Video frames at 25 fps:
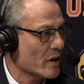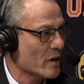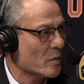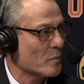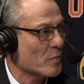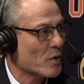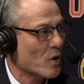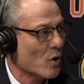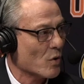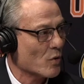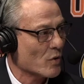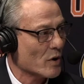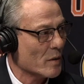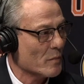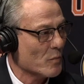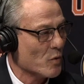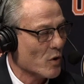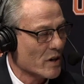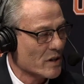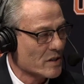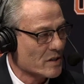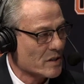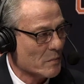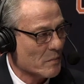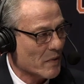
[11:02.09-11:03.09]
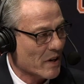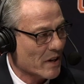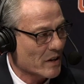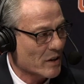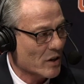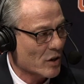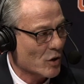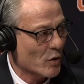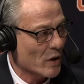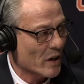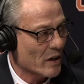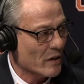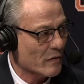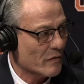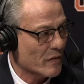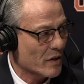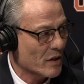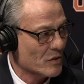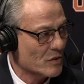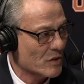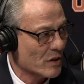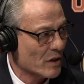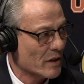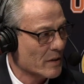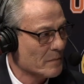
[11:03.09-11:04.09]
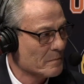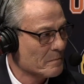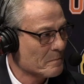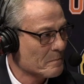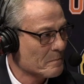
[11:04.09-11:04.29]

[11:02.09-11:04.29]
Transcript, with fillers: the program. What does it mean to you individually?